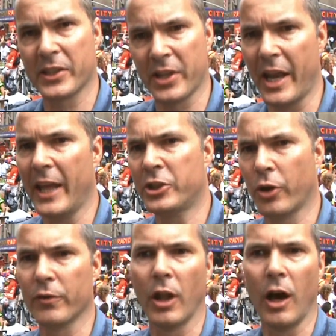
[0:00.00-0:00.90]
as the nature
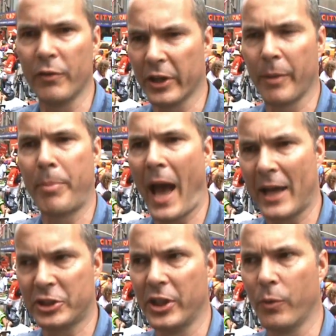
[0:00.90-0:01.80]
of love and
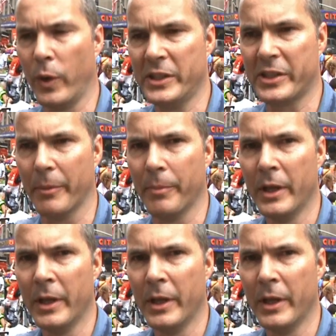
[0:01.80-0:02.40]
compassion and wisdom.